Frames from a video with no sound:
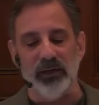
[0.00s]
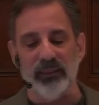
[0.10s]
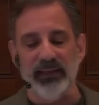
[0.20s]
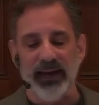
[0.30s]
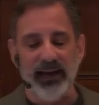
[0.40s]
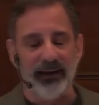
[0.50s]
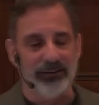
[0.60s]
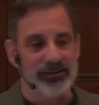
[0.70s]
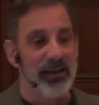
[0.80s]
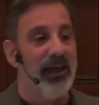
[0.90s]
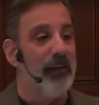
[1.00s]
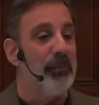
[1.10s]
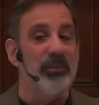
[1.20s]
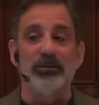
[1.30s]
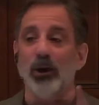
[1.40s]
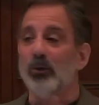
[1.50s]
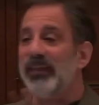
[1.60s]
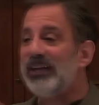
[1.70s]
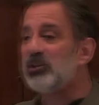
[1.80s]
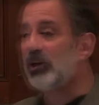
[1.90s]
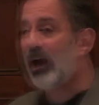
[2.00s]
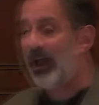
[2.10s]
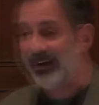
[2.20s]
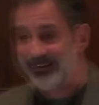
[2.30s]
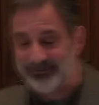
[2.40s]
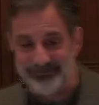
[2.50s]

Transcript: the heirs. But though they tried,